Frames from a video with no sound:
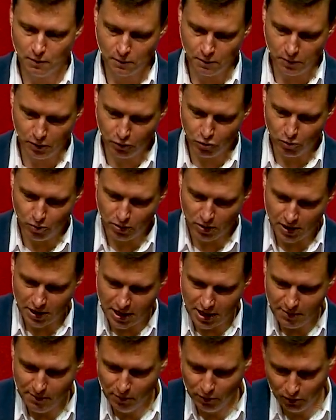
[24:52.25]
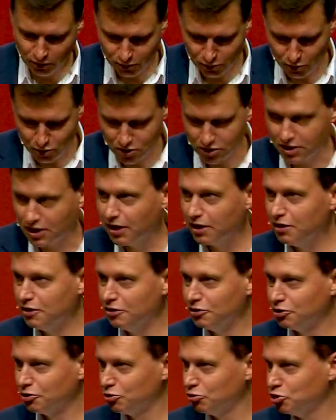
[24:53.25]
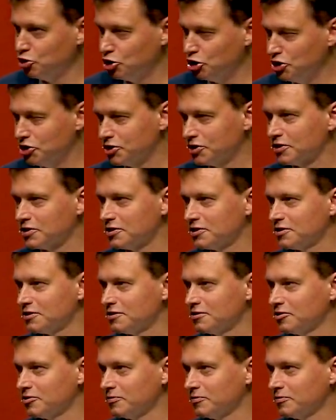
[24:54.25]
Will you be able to say to Jesus,